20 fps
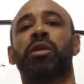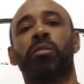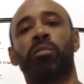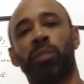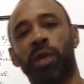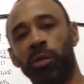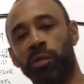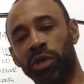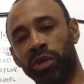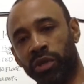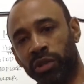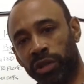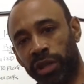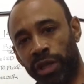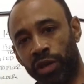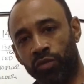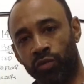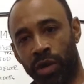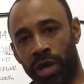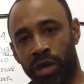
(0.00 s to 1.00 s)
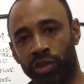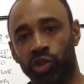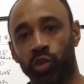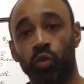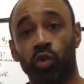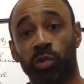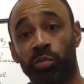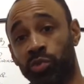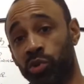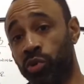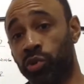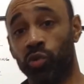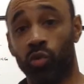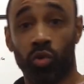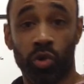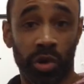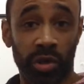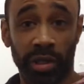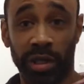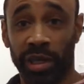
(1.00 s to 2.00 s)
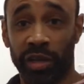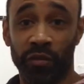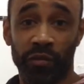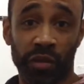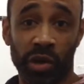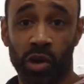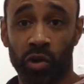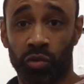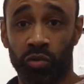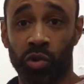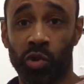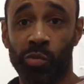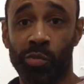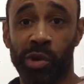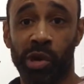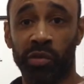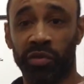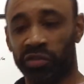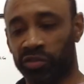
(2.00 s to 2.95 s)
Maybe in the later rounds, you want to put on like a Velcro belt or